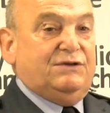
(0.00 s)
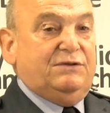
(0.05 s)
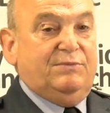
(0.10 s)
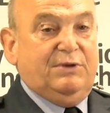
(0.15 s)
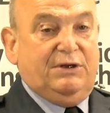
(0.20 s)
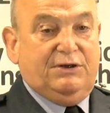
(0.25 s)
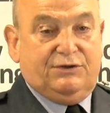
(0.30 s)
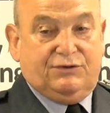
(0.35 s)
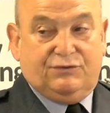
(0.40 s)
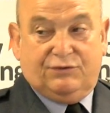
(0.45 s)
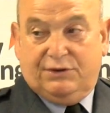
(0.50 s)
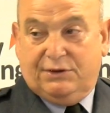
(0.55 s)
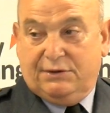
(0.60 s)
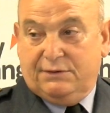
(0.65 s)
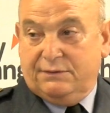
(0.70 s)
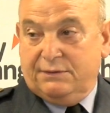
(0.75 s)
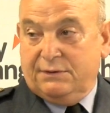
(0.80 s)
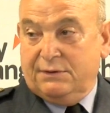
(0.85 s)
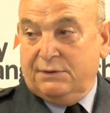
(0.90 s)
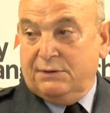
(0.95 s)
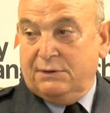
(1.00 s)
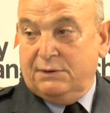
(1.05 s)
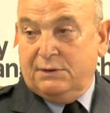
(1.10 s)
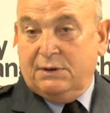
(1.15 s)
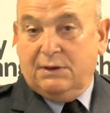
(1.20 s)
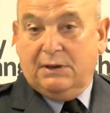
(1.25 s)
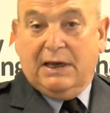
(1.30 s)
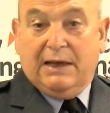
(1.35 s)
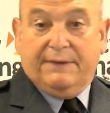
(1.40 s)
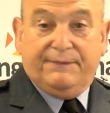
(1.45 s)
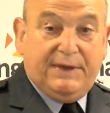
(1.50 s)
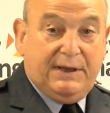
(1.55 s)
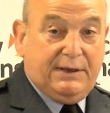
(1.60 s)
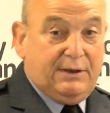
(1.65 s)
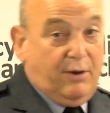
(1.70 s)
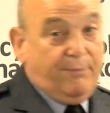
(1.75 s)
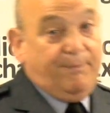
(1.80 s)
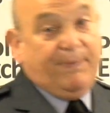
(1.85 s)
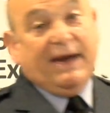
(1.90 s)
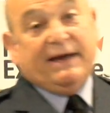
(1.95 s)
the military, and then
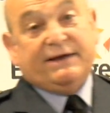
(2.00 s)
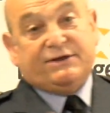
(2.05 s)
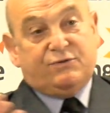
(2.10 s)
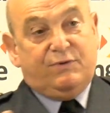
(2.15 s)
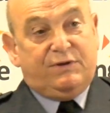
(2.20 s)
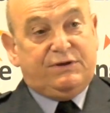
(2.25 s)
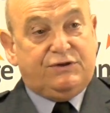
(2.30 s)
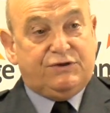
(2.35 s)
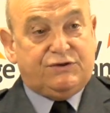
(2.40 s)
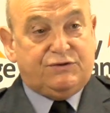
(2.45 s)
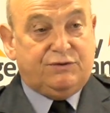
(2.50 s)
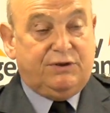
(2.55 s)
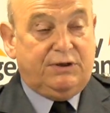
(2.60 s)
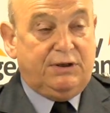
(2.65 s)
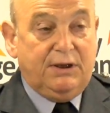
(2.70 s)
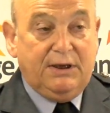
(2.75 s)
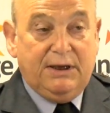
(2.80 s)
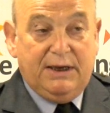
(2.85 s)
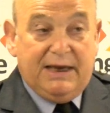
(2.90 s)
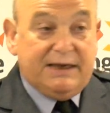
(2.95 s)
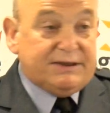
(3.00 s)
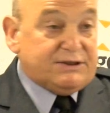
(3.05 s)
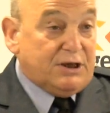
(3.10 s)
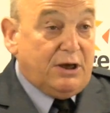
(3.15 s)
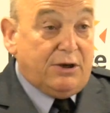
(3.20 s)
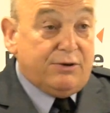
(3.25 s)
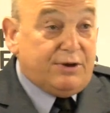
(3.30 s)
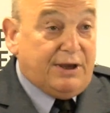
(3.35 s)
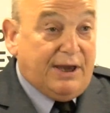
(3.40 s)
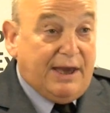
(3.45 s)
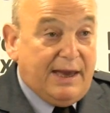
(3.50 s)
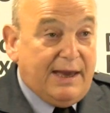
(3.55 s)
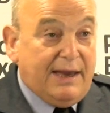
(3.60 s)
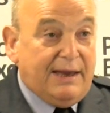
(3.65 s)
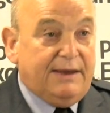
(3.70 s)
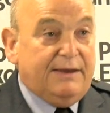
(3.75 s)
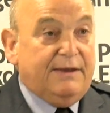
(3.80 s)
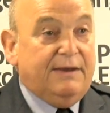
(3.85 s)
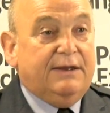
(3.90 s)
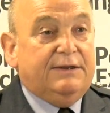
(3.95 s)
go back to industry. It's
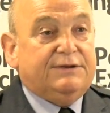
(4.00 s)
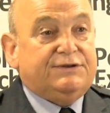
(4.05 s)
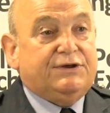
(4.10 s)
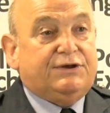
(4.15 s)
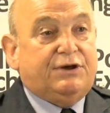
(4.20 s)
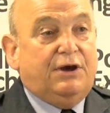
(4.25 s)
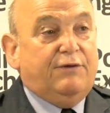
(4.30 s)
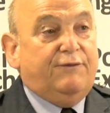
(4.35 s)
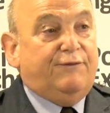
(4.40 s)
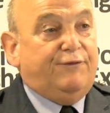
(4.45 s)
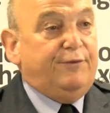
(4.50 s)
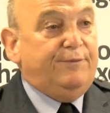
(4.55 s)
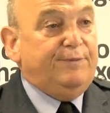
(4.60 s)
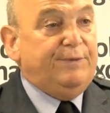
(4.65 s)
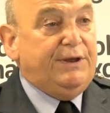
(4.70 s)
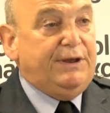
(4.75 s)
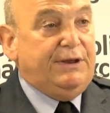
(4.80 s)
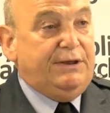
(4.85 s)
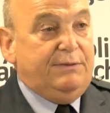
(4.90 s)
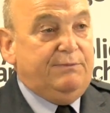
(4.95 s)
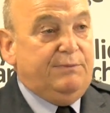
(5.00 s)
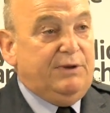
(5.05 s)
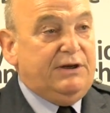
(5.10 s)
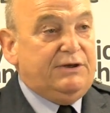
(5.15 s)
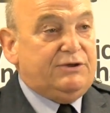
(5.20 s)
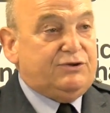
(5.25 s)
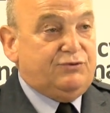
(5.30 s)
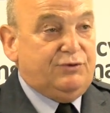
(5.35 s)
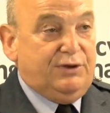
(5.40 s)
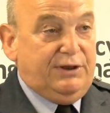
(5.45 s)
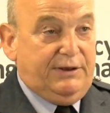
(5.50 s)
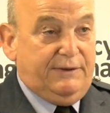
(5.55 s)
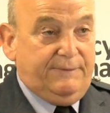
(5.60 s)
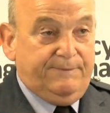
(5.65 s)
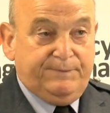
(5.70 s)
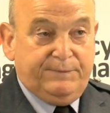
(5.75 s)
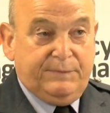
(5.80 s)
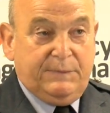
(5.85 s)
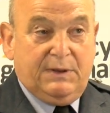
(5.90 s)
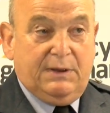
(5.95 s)
okay to go from the military
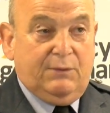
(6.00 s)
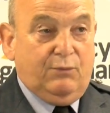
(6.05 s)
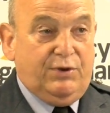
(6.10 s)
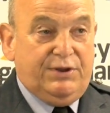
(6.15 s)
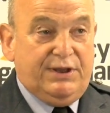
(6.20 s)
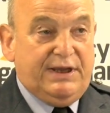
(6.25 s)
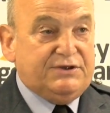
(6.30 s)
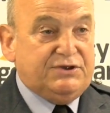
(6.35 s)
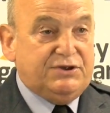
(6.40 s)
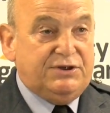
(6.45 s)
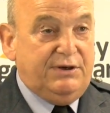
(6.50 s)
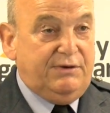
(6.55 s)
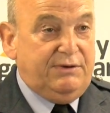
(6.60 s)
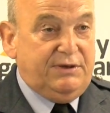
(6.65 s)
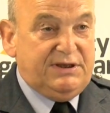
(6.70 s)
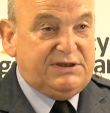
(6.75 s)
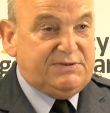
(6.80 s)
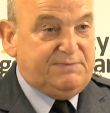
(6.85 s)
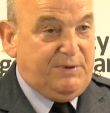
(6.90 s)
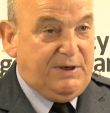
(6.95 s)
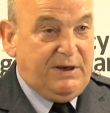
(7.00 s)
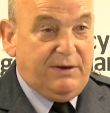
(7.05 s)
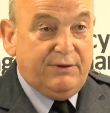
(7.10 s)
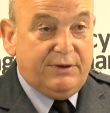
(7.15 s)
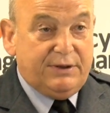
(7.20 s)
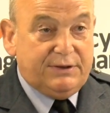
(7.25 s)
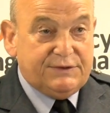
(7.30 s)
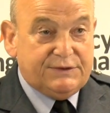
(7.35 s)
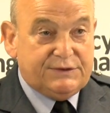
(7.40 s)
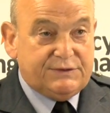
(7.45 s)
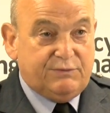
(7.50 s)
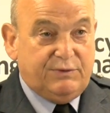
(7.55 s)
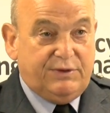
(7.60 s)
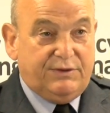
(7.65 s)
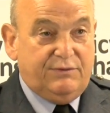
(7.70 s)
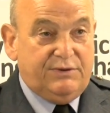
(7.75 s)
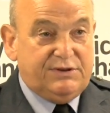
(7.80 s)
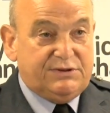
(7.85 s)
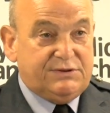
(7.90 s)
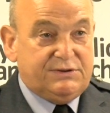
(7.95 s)
with engineering experience,
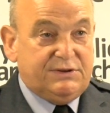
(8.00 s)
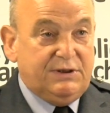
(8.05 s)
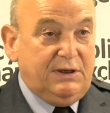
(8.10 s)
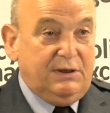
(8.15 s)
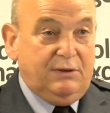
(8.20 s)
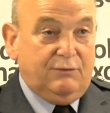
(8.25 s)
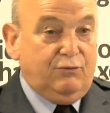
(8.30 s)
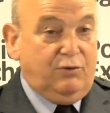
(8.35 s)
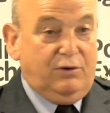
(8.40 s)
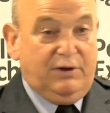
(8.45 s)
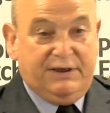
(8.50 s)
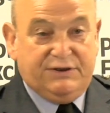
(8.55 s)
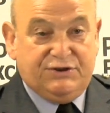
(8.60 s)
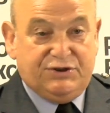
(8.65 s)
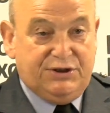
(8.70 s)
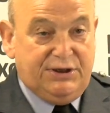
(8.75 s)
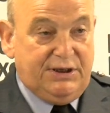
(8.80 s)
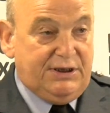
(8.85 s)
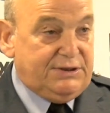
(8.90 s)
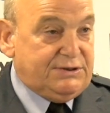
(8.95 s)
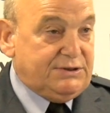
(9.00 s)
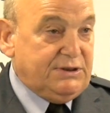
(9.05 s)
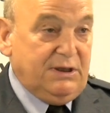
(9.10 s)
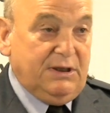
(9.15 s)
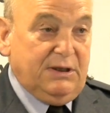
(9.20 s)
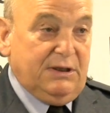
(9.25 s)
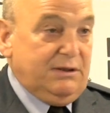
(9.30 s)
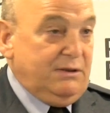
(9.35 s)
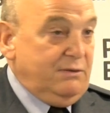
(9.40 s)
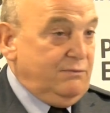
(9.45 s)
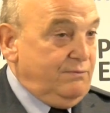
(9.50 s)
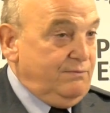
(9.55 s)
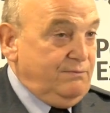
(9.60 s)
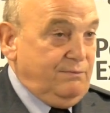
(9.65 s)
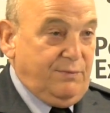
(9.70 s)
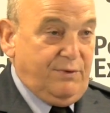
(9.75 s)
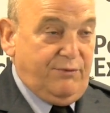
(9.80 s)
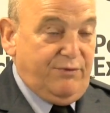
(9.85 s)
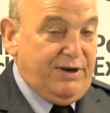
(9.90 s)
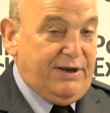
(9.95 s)
whether it's Royal Engineers,
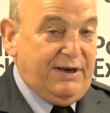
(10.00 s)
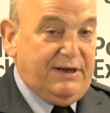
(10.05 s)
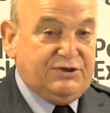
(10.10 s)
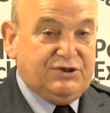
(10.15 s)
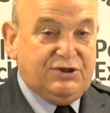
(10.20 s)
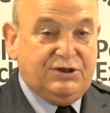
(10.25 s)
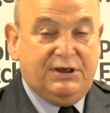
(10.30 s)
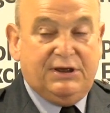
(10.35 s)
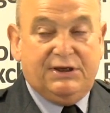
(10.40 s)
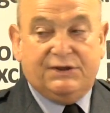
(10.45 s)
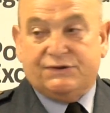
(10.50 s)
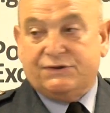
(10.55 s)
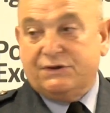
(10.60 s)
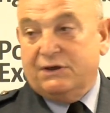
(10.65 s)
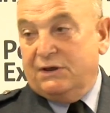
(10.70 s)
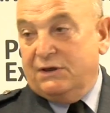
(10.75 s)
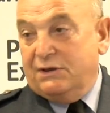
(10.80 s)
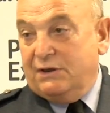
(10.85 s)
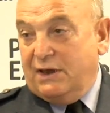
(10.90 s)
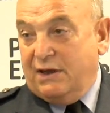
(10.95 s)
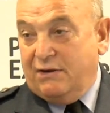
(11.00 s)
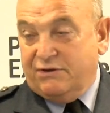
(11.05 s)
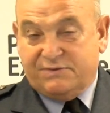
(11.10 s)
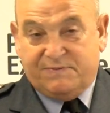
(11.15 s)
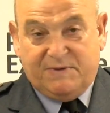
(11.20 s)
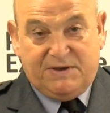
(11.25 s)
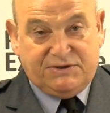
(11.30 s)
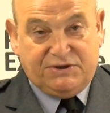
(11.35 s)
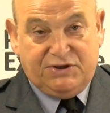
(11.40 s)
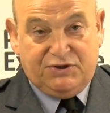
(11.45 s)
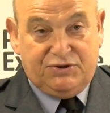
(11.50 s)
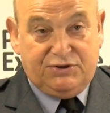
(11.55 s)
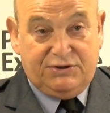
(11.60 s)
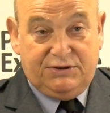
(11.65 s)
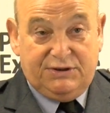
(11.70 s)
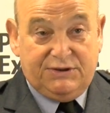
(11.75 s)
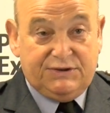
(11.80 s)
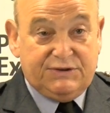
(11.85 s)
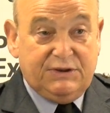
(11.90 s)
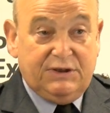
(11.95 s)
Marine Engineers, Aerospace
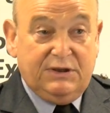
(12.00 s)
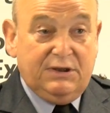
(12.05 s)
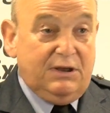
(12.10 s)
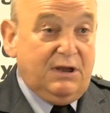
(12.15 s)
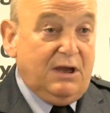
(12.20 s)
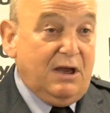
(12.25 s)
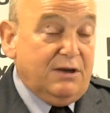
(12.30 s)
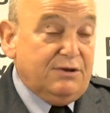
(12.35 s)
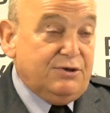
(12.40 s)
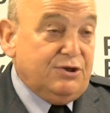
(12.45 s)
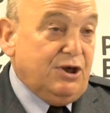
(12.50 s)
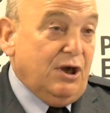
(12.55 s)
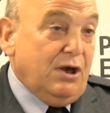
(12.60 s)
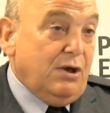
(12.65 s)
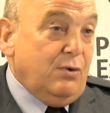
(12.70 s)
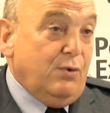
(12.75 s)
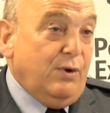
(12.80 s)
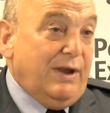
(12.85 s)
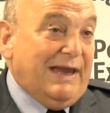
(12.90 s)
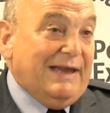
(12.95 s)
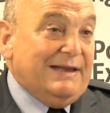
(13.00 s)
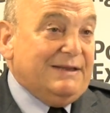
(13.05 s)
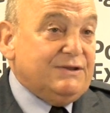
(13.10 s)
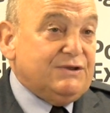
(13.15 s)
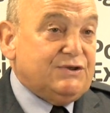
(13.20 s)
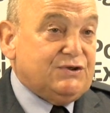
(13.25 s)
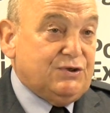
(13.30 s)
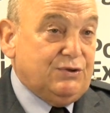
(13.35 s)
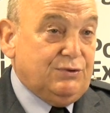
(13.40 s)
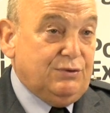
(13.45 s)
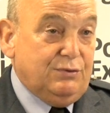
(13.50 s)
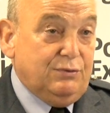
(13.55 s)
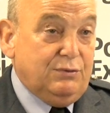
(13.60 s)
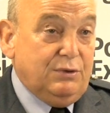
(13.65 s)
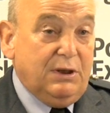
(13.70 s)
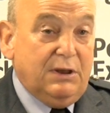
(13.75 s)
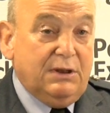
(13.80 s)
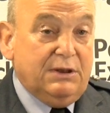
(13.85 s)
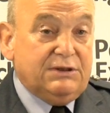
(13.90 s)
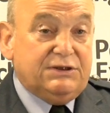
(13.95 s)
Engineers, and go into
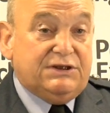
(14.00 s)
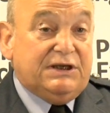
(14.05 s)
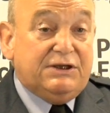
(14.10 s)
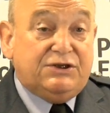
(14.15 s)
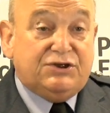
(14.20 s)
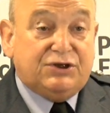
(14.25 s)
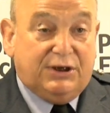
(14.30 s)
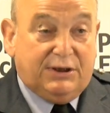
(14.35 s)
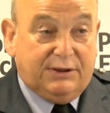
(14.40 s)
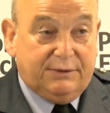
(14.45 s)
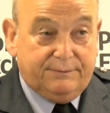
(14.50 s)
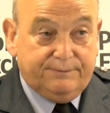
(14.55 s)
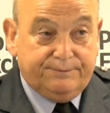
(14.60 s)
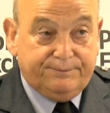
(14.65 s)
teaching,